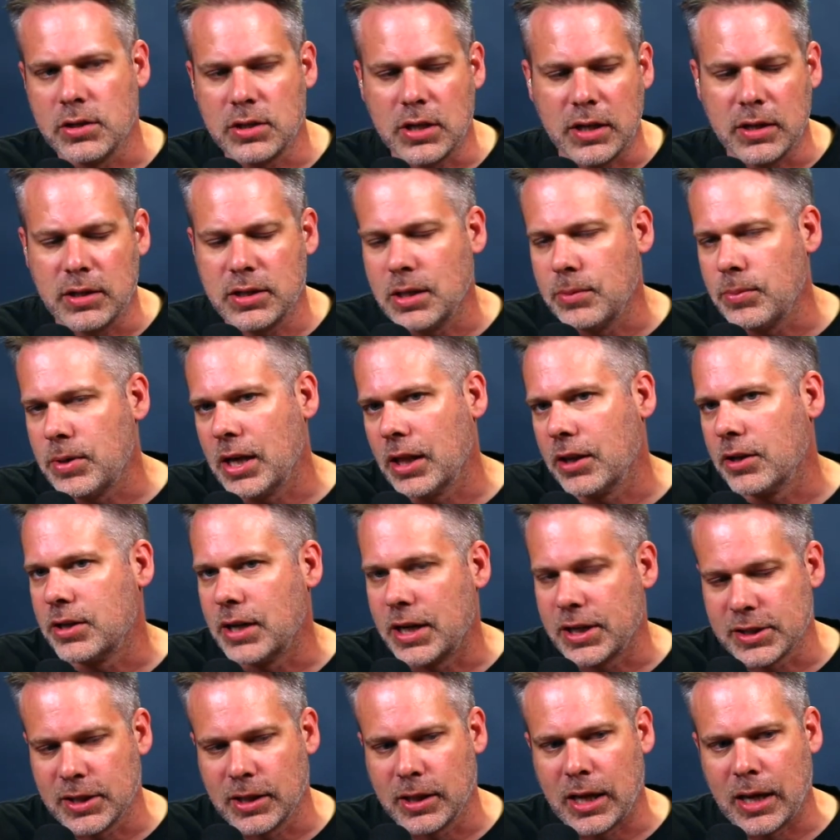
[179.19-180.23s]
T Tim Keller
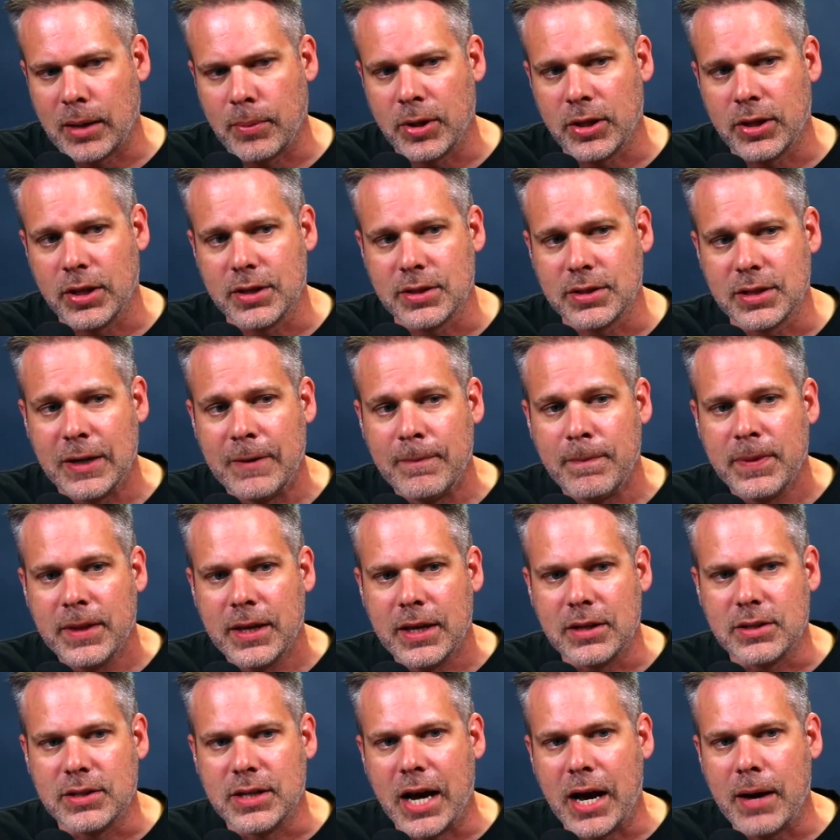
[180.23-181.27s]
talks a lot about this,
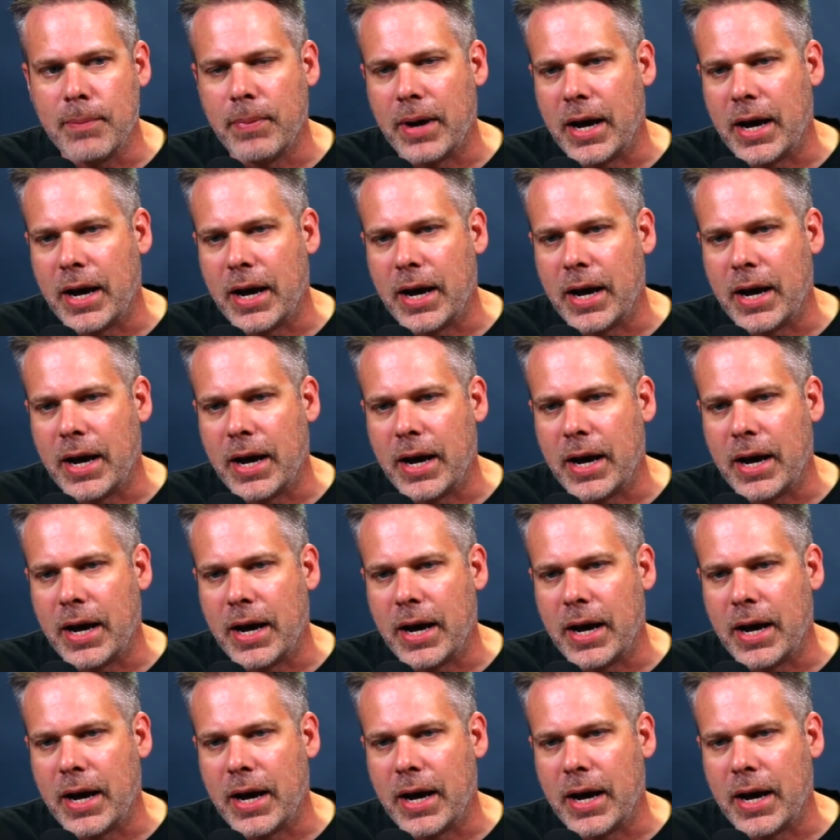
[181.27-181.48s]
is not